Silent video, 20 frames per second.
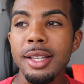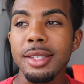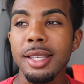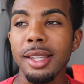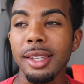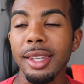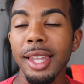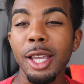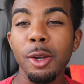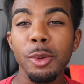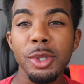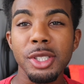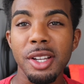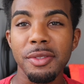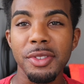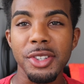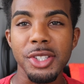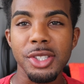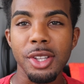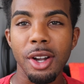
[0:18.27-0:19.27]
to the language
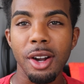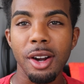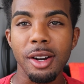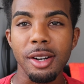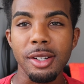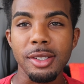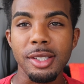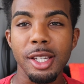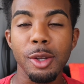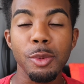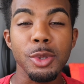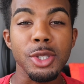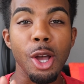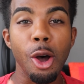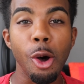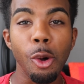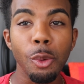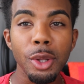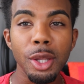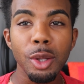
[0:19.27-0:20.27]
of the stars. And it was
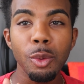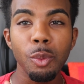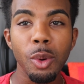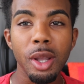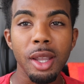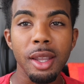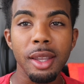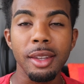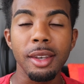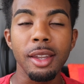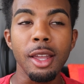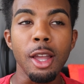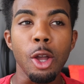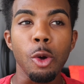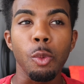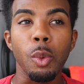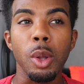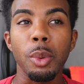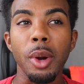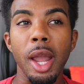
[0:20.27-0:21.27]
only when
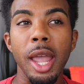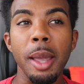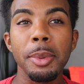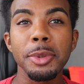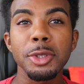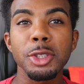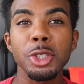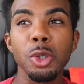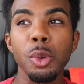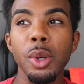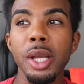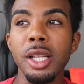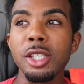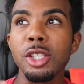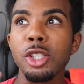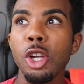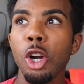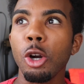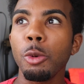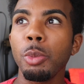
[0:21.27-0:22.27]
we were able to
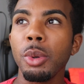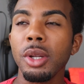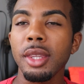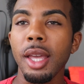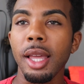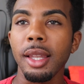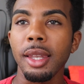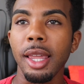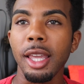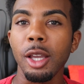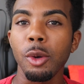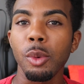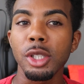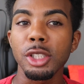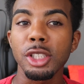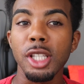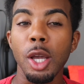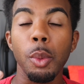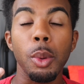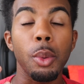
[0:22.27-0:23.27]
interpret that
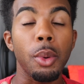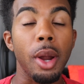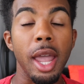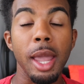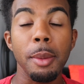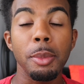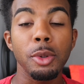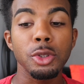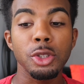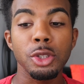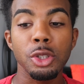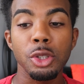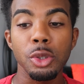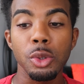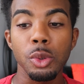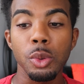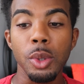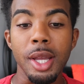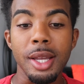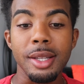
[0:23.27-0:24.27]
language that we were able
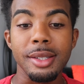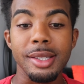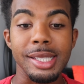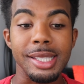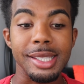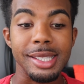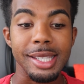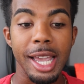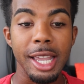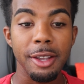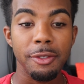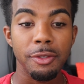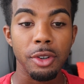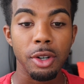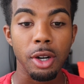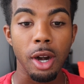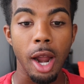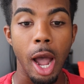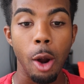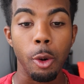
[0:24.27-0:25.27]
to
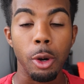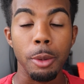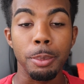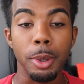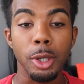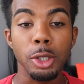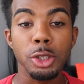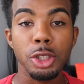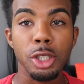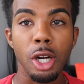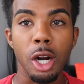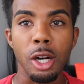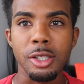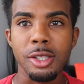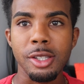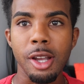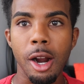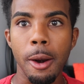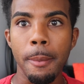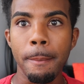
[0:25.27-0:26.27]
decipher our birth
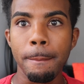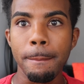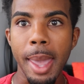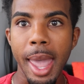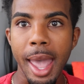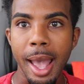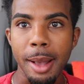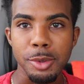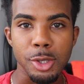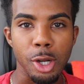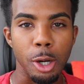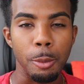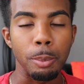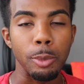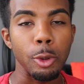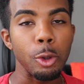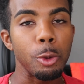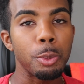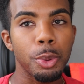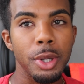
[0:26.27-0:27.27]
charts, our maps, our
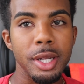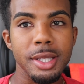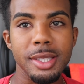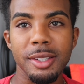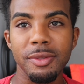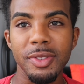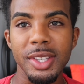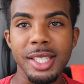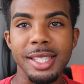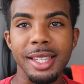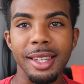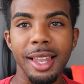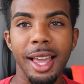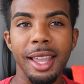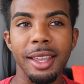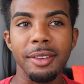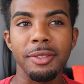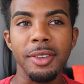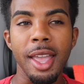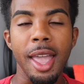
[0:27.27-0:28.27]
blueprints of this
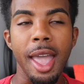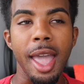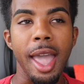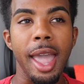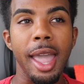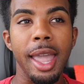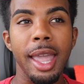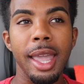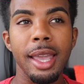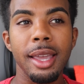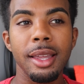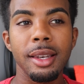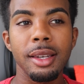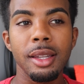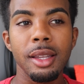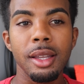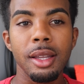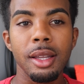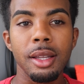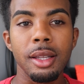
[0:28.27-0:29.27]
life,
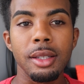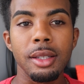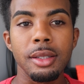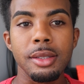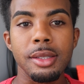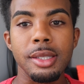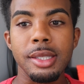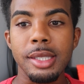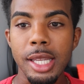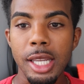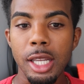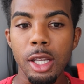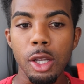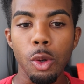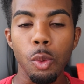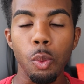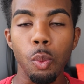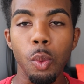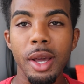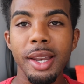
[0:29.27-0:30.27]
and see
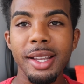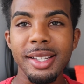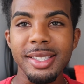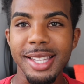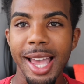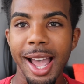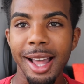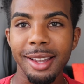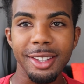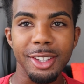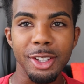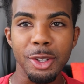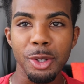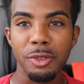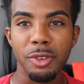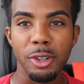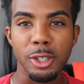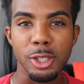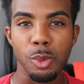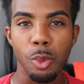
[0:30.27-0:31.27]
what exactly the
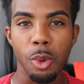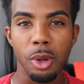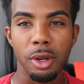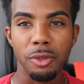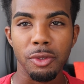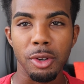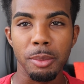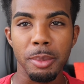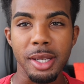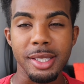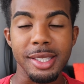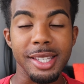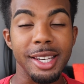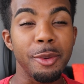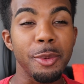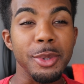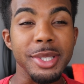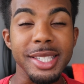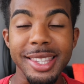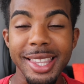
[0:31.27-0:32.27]
universe wanted from us. And
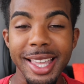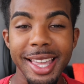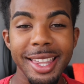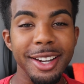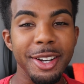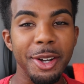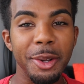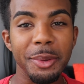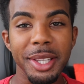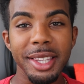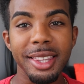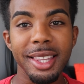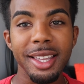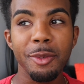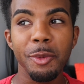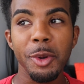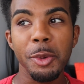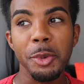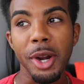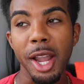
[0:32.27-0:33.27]
it was then and only
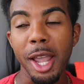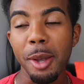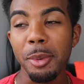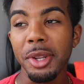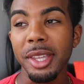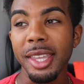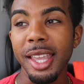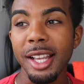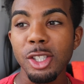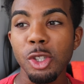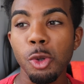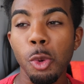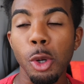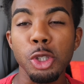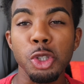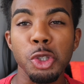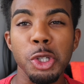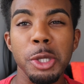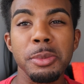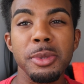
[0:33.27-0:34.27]
then we were able to get to our
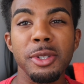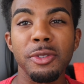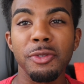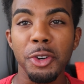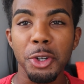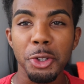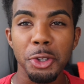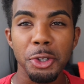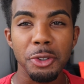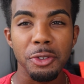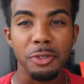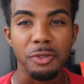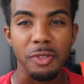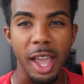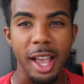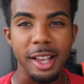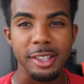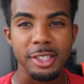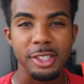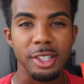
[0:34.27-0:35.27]
dreams further,
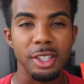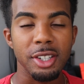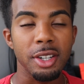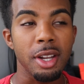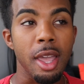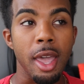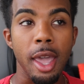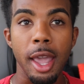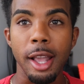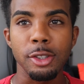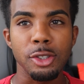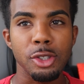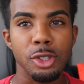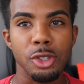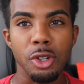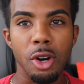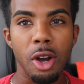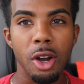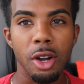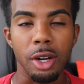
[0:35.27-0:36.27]
faster, and
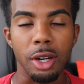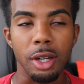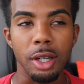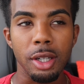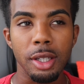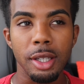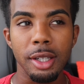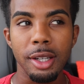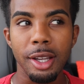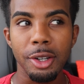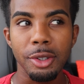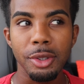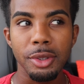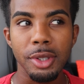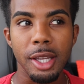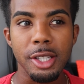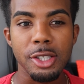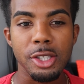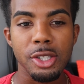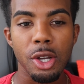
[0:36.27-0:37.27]
stronger, you know?
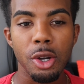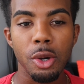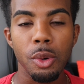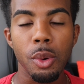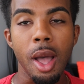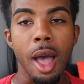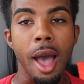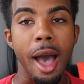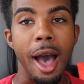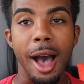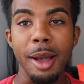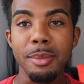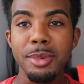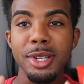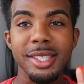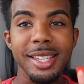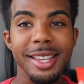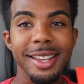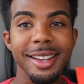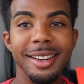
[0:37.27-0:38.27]
And so I'm
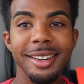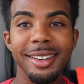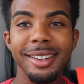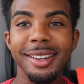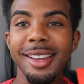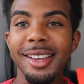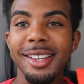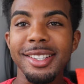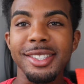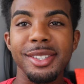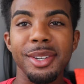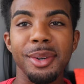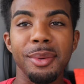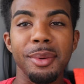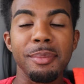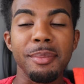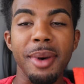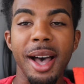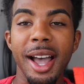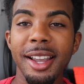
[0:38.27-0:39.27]
just here to
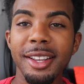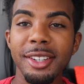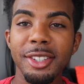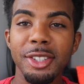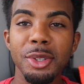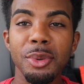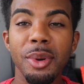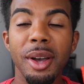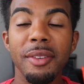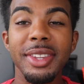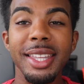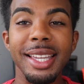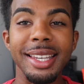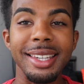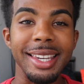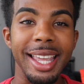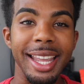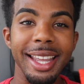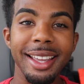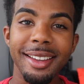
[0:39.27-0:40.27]
remind you of the
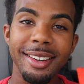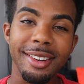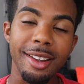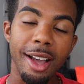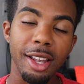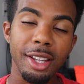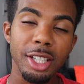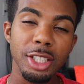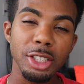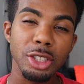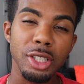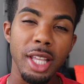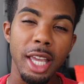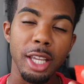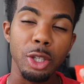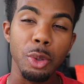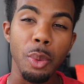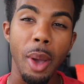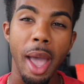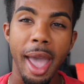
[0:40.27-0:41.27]
innate knowledge
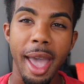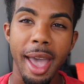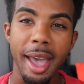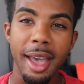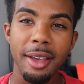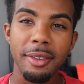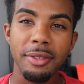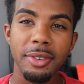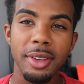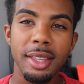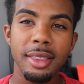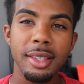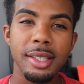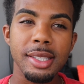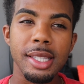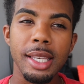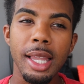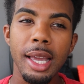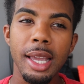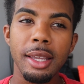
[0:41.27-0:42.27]
that you have in
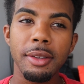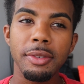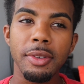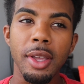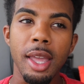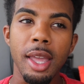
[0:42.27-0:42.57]
this life.